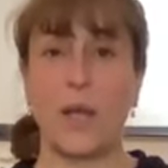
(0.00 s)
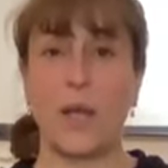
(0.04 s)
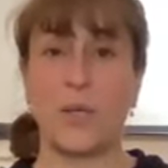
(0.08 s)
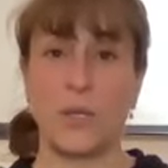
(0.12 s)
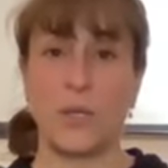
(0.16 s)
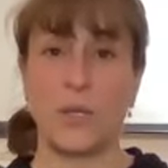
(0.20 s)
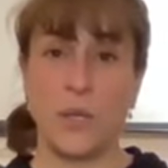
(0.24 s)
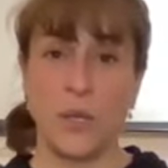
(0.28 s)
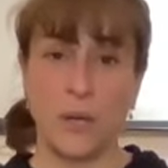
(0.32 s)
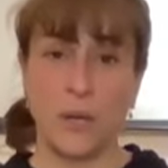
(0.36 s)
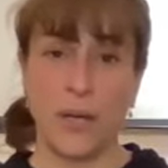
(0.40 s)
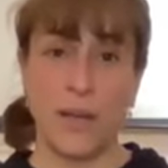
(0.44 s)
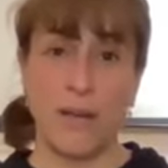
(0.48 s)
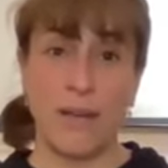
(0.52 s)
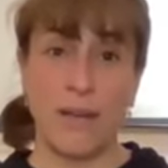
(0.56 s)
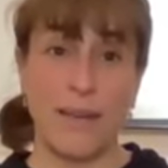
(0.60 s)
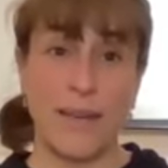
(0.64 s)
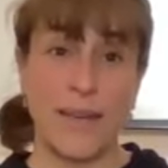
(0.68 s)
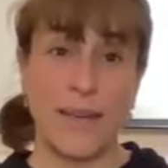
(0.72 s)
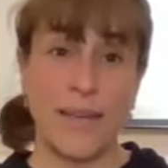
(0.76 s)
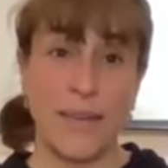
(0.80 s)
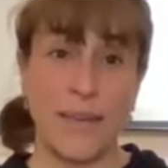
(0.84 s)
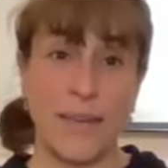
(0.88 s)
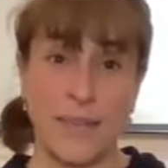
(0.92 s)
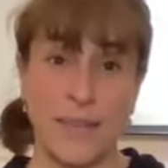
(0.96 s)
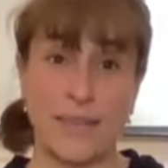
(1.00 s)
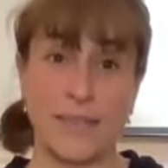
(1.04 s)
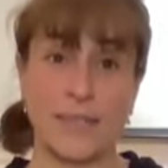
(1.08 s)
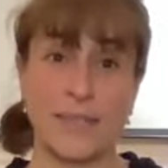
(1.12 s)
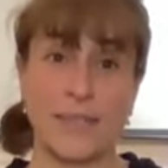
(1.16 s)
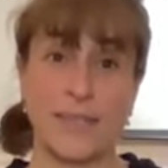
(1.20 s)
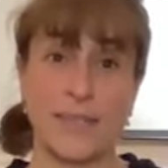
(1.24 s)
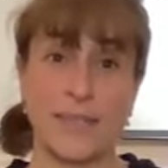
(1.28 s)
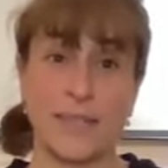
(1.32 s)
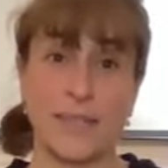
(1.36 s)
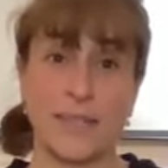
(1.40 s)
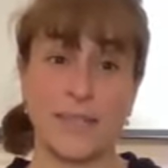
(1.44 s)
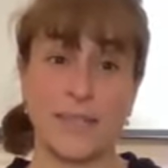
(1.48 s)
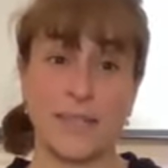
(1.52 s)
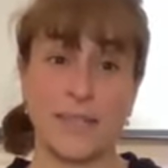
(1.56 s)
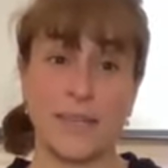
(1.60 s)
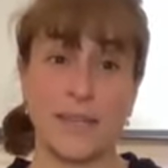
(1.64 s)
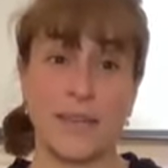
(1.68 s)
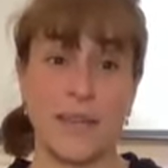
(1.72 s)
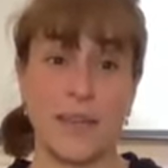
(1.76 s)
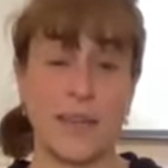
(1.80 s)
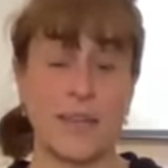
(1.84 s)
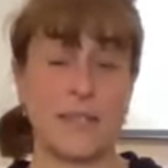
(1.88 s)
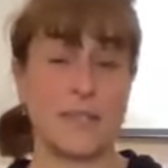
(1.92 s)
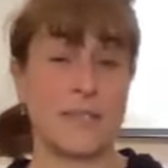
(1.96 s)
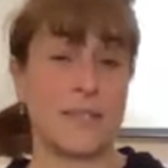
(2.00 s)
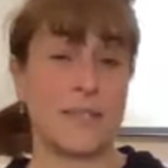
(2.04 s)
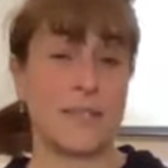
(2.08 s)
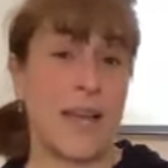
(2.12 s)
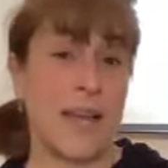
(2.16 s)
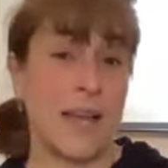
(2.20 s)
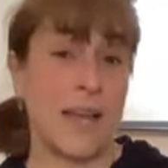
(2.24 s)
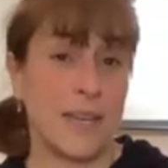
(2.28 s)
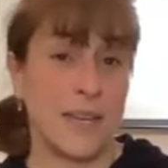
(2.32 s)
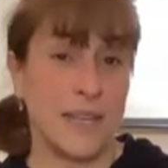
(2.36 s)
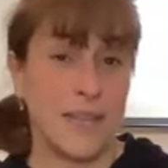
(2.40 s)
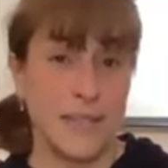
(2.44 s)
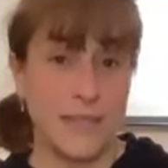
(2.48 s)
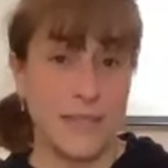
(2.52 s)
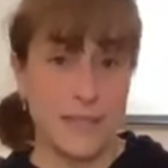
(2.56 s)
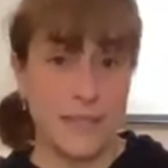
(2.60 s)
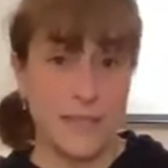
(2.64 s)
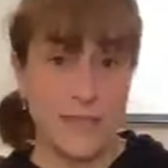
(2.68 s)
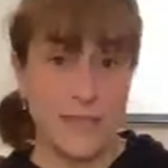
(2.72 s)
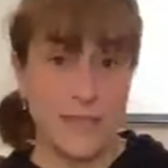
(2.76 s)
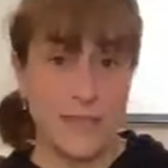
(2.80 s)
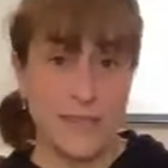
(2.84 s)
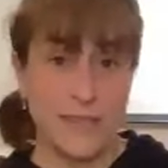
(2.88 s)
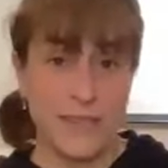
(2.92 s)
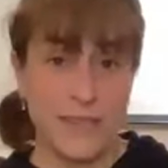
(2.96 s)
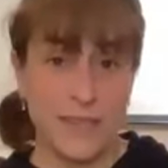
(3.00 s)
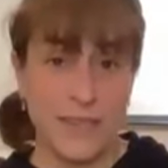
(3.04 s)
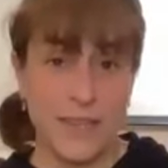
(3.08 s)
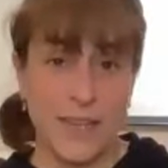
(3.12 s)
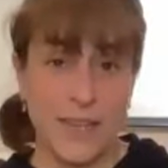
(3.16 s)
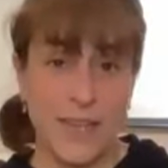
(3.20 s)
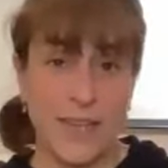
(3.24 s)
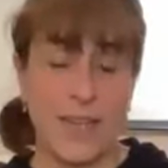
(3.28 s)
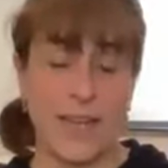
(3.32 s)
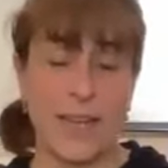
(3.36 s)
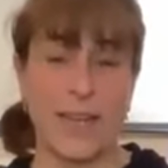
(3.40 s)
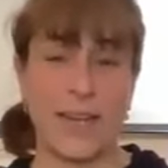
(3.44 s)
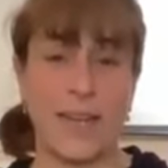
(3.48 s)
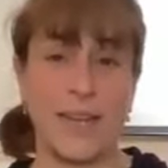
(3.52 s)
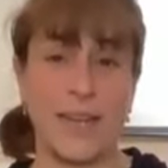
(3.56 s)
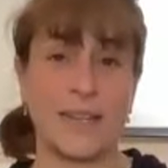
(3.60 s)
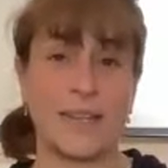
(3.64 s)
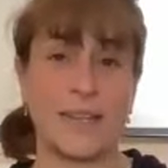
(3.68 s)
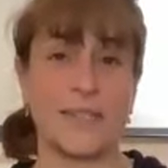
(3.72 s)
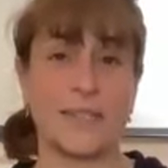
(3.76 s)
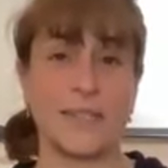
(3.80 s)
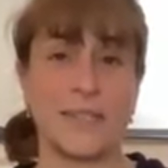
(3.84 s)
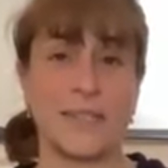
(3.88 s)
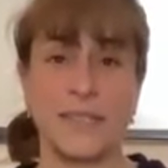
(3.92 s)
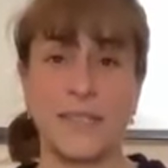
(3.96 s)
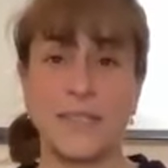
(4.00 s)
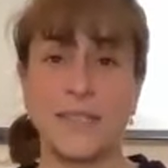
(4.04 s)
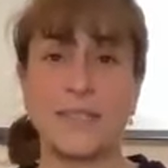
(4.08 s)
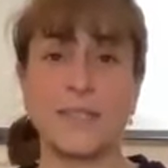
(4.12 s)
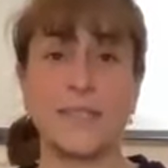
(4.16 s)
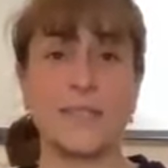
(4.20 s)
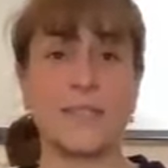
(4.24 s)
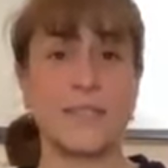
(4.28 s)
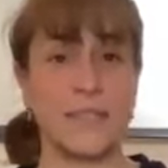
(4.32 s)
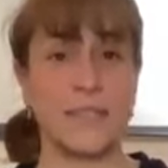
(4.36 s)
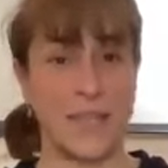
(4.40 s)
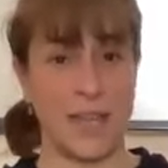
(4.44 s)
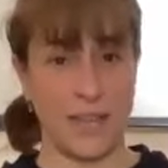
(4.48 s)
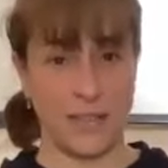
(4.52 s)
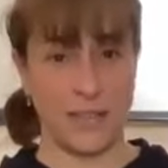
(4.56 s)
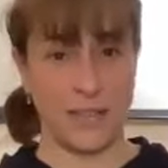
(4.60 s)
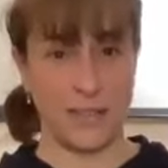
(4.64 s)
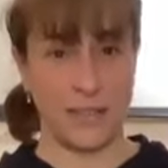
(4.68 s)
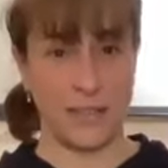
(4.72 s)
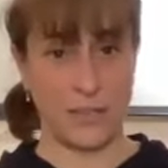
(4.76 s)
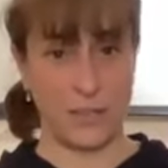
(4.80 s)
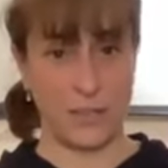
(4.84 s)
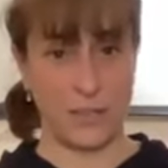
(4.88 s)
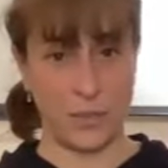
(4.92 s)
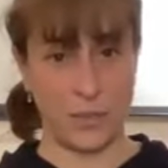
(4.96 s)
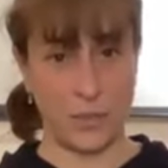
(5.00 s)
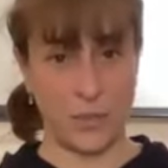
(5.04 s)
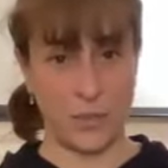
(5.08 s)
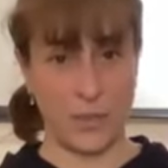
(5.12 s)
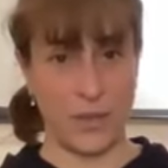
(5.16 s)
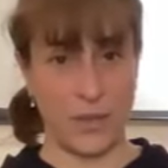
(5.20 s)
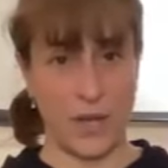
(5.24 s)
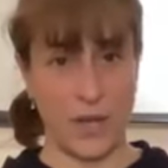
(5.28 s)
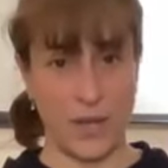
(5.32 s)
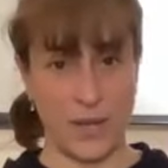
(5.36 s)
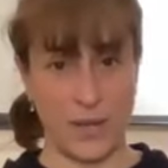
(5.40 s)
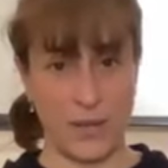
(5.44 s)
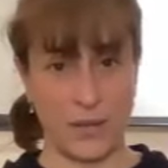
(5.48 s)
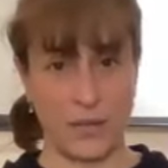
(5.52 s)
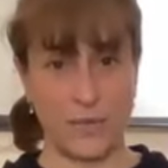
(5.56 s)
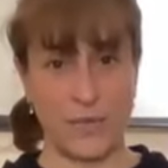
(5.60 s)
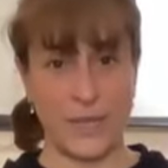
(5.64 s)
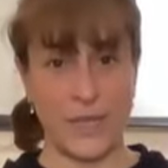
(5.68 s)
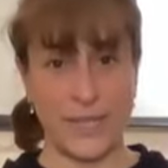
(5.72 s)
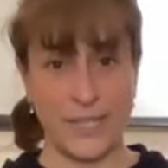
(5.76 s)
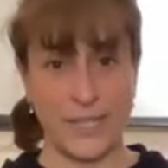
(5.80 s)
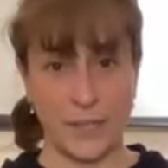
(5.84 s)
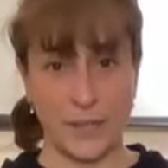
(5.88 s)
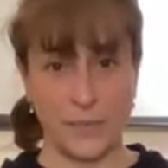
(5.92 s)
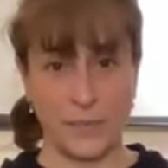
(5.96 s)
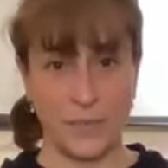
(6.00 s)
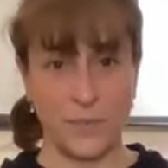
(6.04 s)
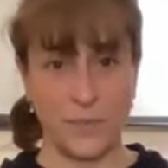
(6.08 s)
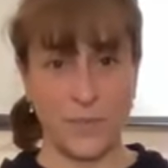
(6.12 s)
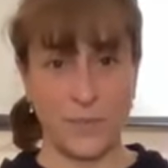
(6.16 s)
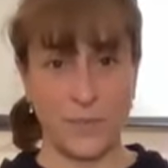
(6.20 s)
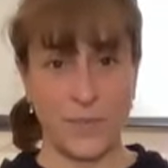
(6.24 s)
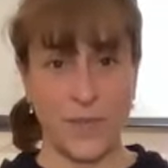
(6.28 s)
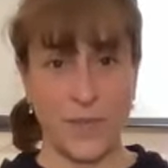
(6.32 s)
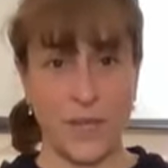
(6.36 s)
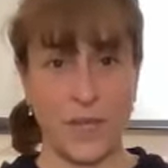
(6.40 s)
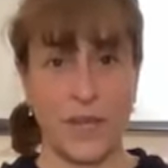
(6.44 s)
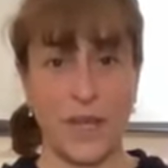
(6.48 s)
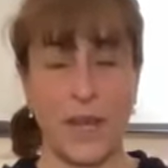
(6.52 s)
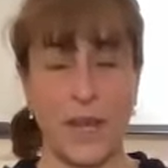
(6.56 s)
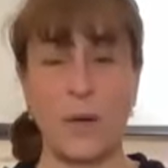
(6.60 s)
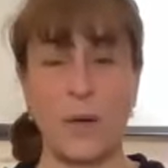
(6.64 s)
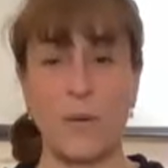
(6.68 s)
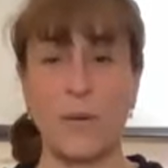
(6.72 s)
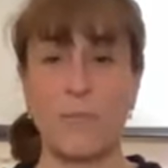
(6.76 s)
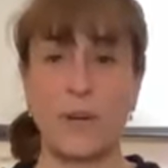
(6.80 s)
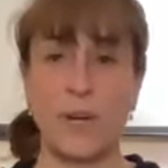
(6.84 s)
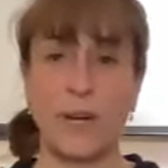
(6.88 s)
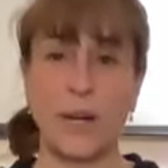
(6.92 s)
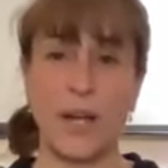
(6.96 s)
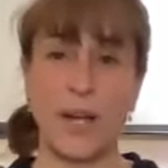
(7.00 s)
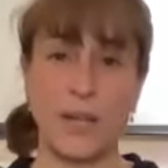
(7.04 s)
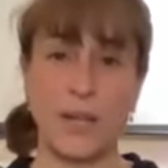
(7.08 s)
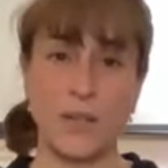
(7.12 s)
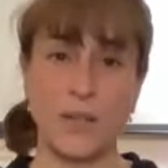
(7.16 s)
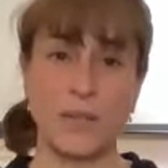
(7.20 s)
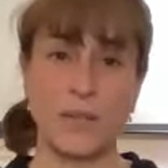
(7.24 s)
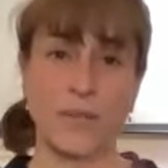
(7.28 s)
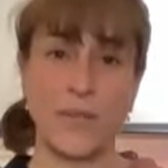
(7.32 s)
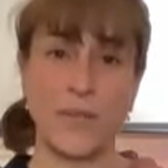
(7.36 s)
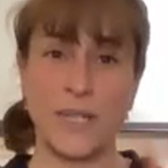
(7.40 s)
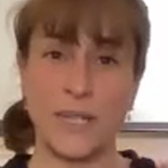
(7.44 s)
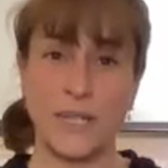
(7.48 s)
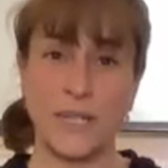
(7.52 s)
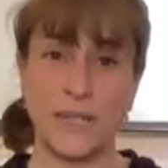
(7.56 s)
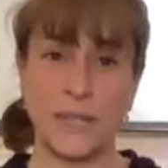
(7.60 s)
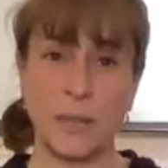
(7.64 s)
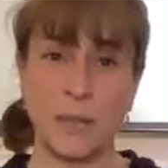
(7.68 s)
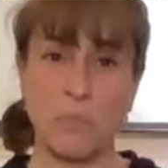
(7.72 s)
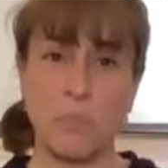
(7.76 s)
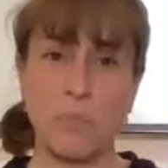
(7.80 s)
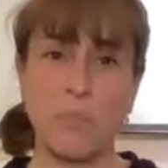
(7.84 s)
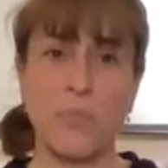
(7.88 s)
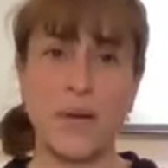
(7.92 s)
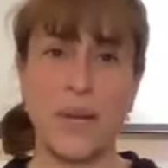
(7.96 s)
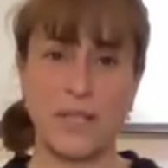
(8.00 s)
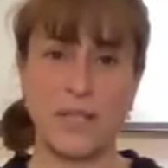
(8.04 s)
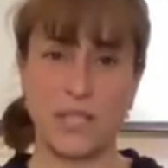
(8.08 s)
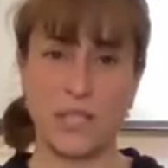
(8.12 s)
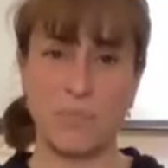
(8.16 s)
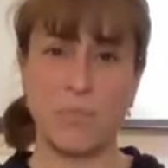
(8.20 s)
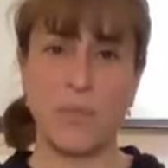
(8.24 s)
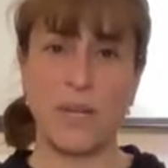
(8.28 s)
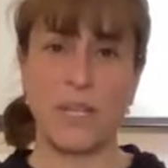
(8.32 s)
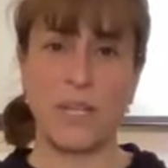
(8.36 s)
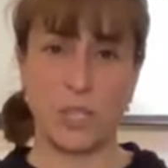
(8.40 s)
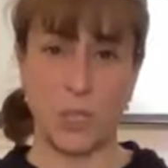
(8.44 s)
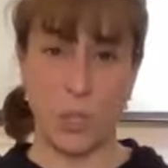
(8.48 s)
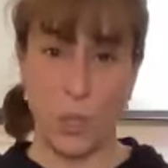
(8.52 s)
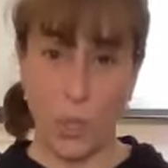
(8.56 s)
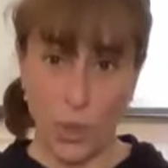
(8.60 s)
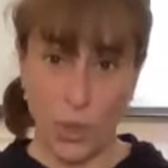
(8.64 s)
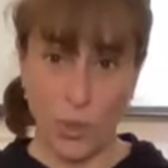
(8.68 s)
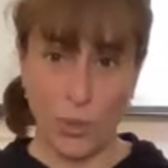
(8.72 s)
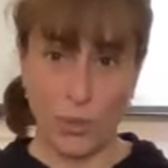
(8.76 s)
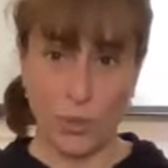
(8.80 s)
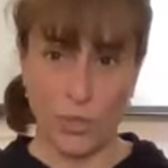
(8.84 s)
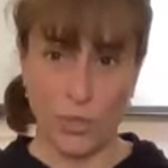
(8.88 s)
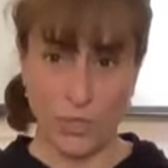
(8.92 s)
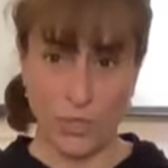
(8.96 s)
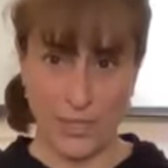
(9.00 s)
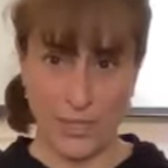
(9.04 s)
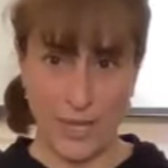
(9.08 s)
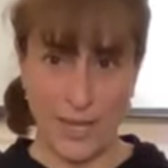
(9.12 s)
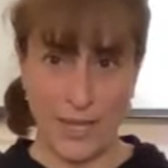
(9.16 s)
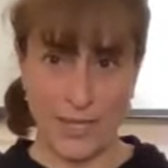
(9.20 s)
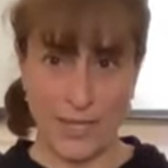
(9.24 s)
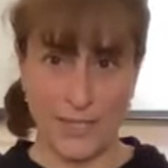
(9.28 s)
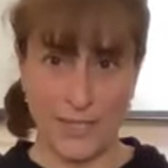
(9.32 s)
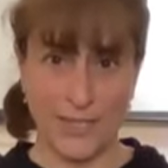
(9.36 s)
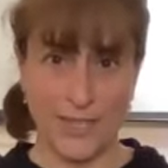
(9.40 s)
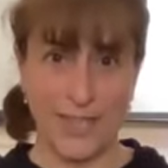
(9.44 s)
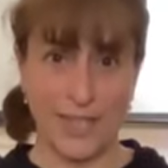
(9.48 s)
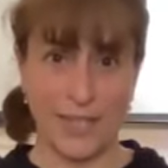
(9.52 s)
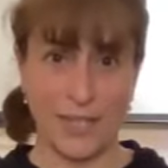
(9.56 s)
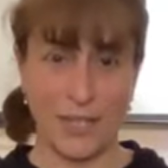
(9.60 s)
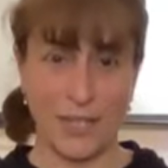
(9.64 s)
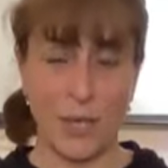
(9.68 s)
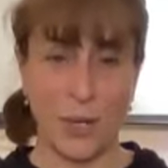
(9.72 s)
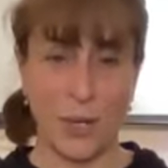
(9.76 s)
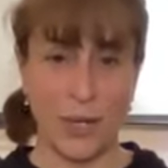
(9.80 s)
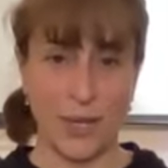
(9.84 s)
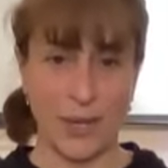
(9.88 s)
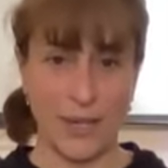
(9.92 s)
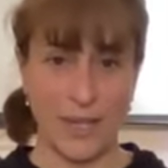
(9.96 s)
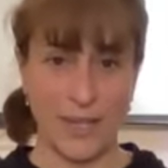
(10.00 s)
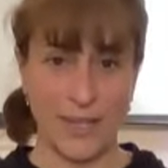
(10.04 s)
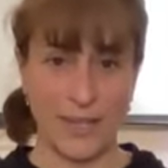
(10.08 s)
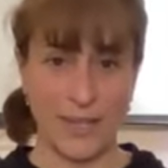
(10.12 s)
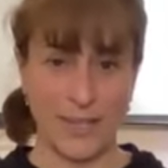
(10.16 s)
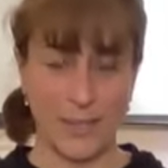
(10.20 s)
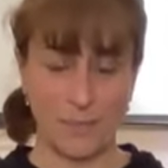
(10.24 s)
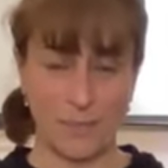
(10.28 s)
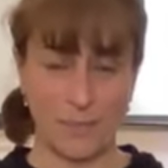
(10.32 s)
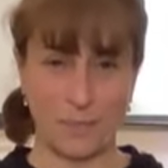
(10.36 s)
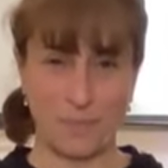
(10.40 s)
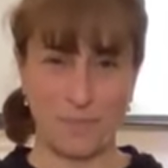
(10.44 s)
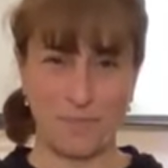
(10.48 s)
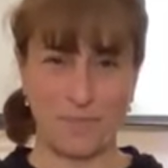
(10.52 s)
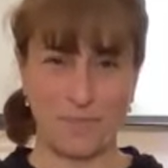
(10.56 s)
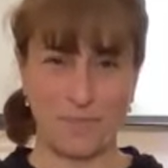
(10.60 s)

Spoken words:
Yoga is a science and it's a sister science to Ayurveda. However, Ayurveda is a much, much older science than yoga is.